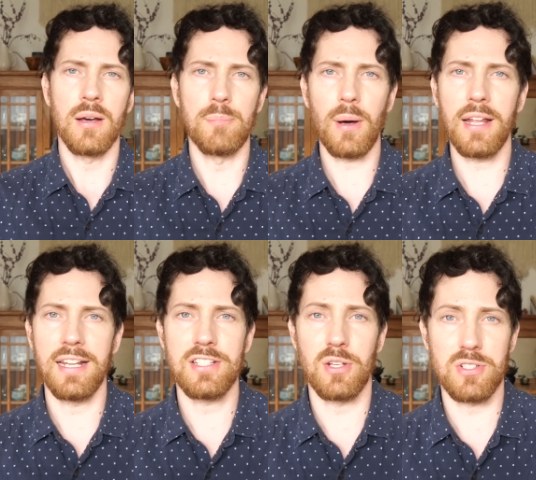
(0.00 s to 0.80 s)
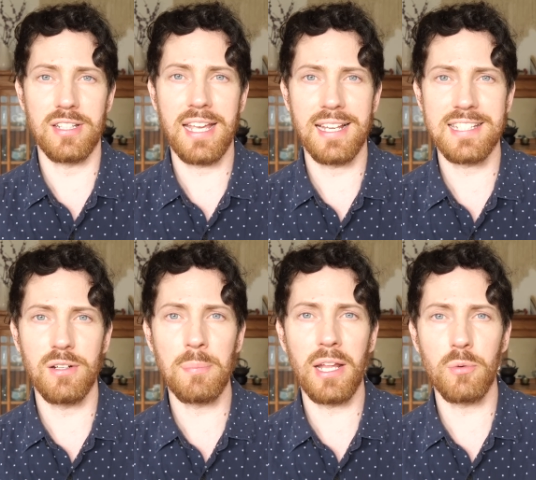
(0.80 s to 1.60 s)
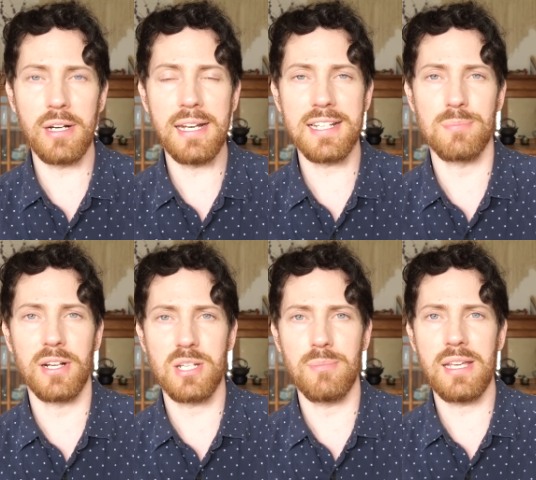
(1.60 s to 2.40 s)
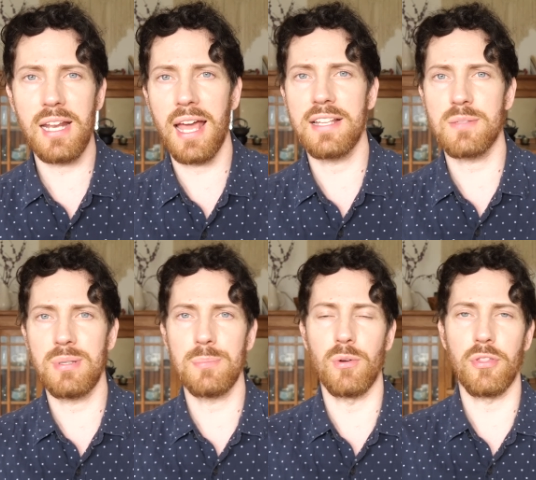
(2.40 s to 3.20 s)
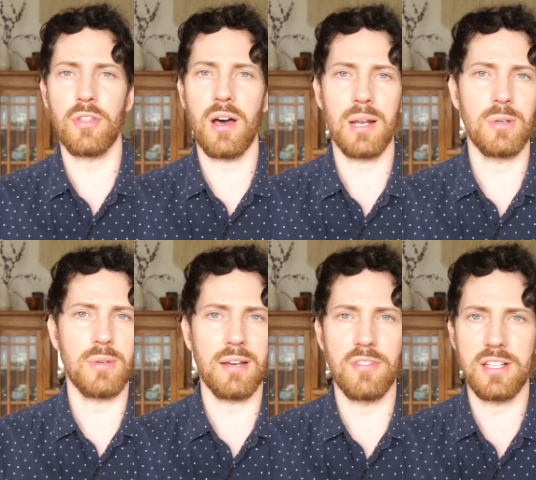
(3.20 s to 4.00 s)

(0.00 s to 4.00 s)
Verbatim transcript: But it's also the case that we probably weren't eating as much meat as people thought. I mean, we have